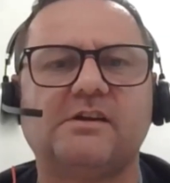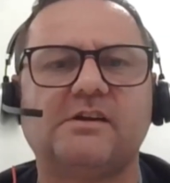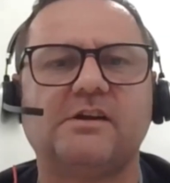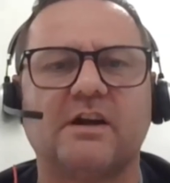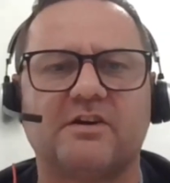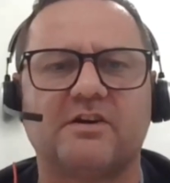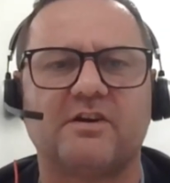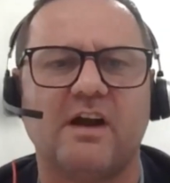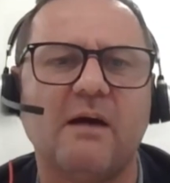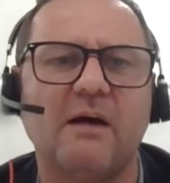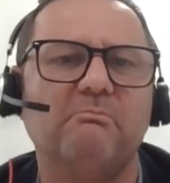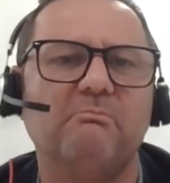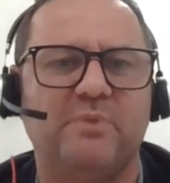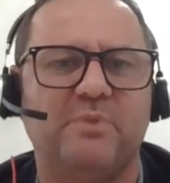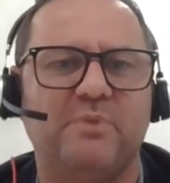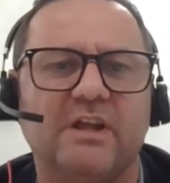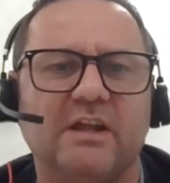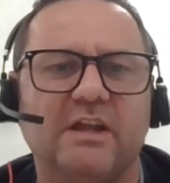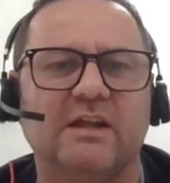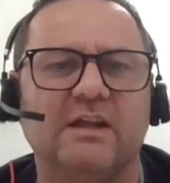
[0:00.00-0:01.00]

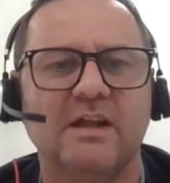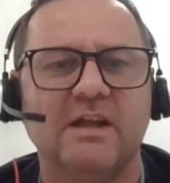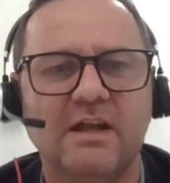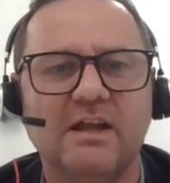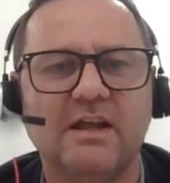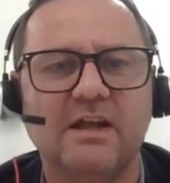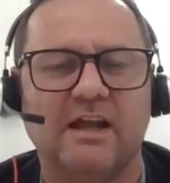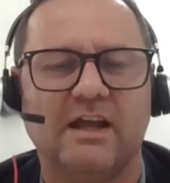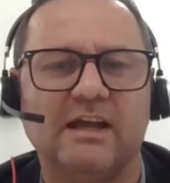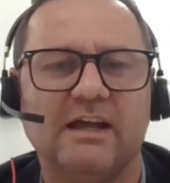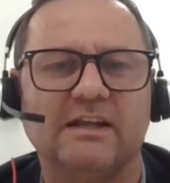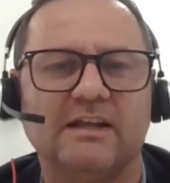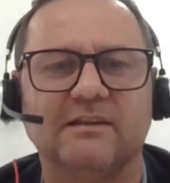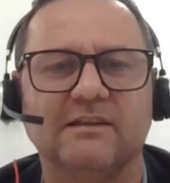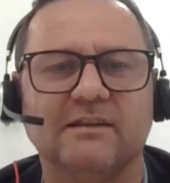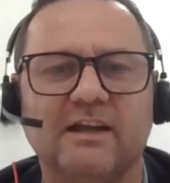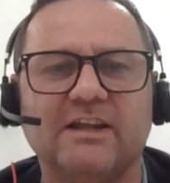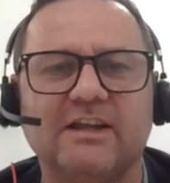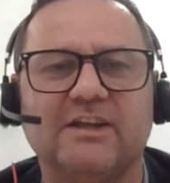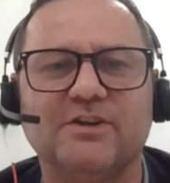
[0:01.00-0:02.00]
grumpy and
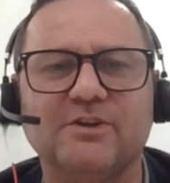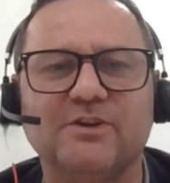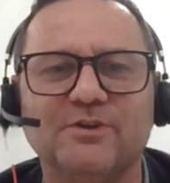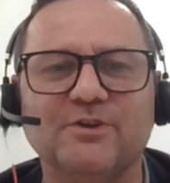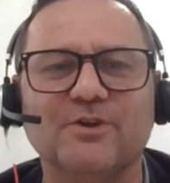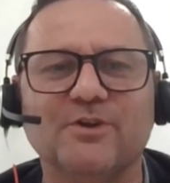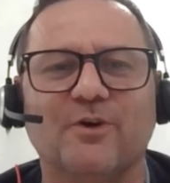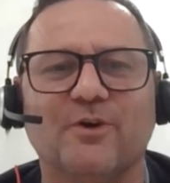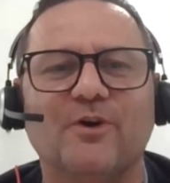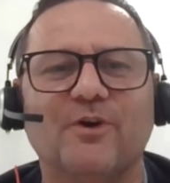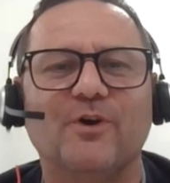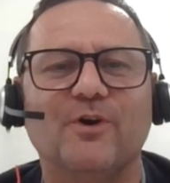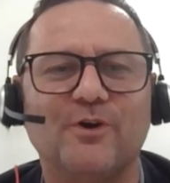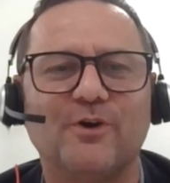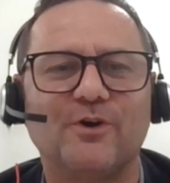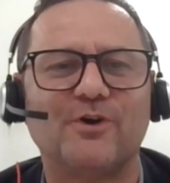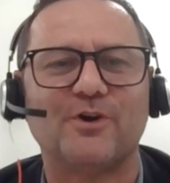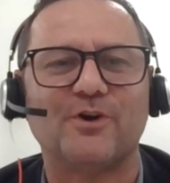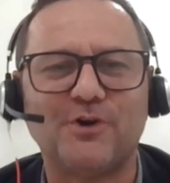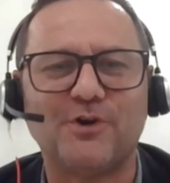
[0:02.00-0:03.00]

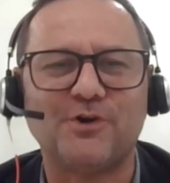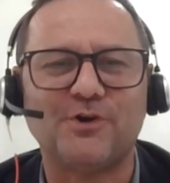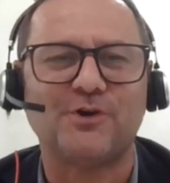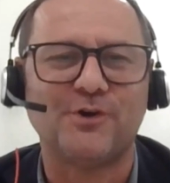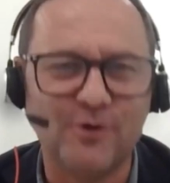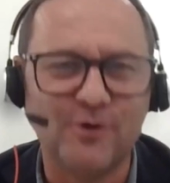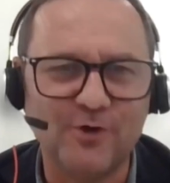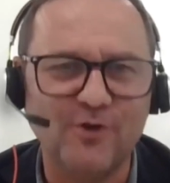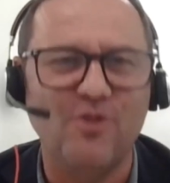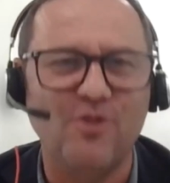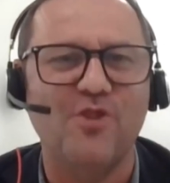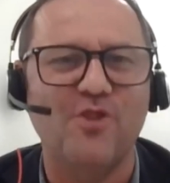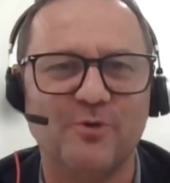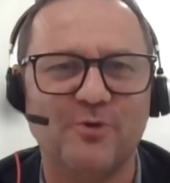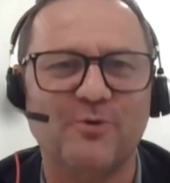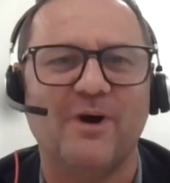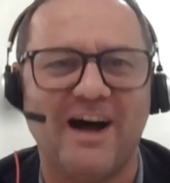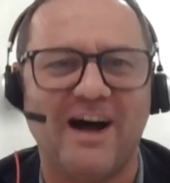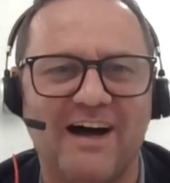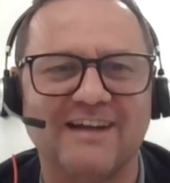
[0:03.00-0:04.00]
rude
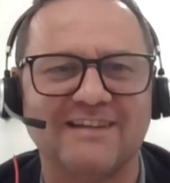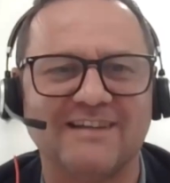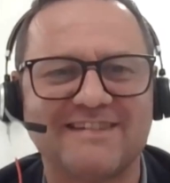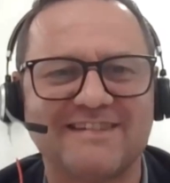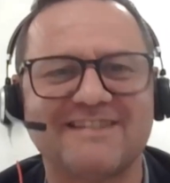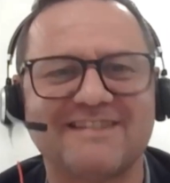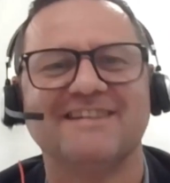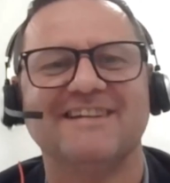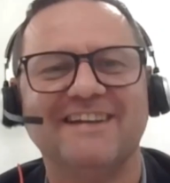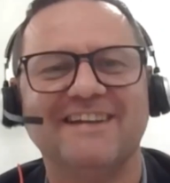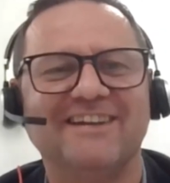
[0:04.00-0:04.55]
to us,